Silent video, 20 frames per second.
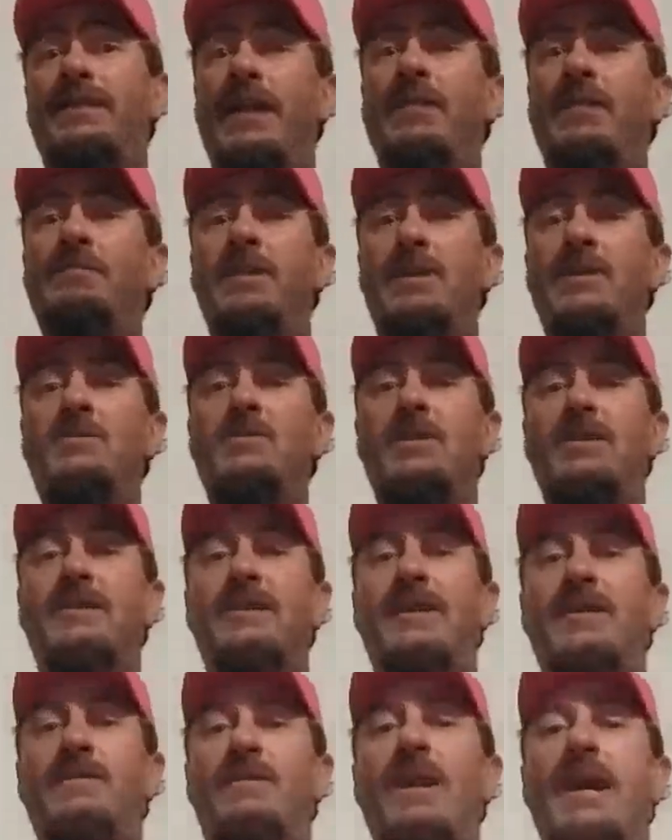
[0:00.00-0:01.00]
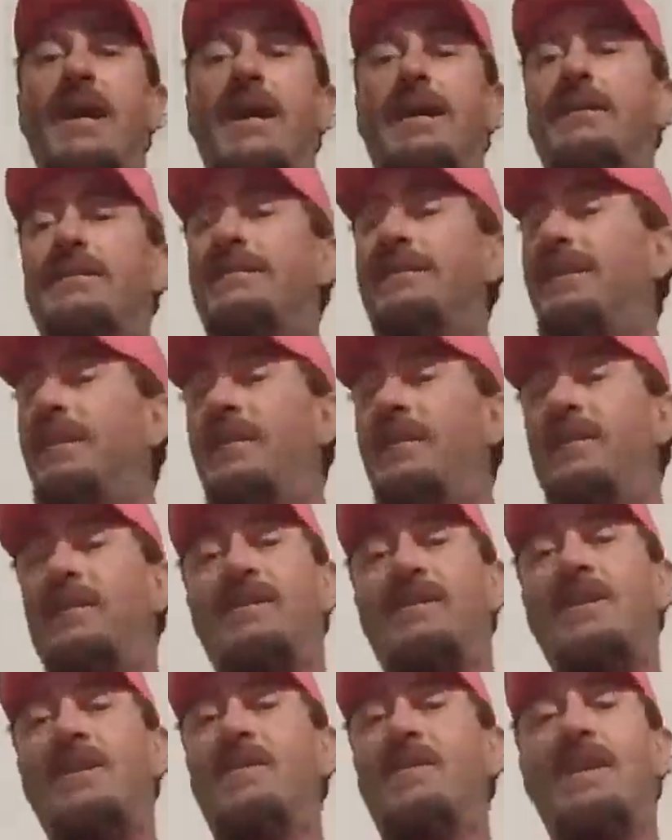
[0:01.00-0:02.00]
that bitch with 10 racks. There's
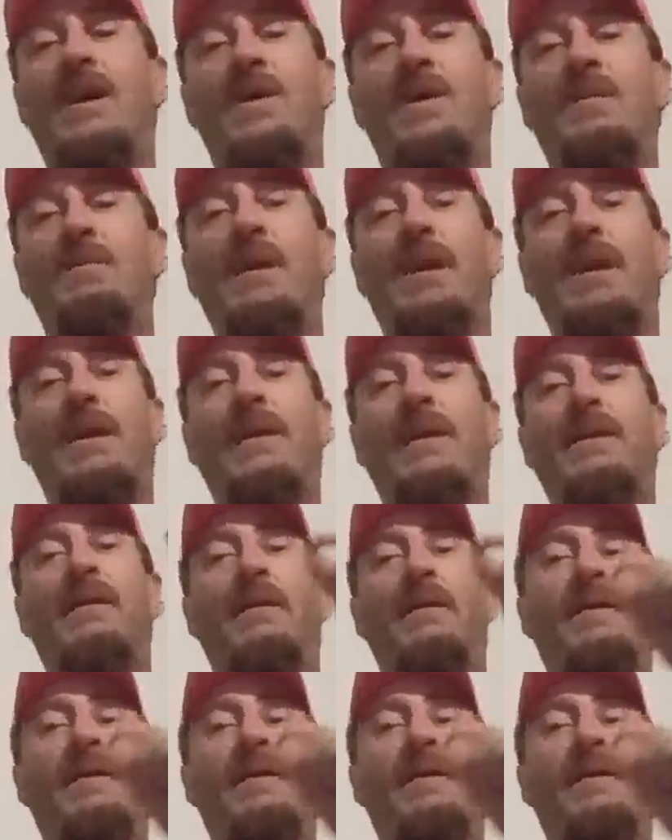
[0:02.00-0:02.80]
no doubt about it.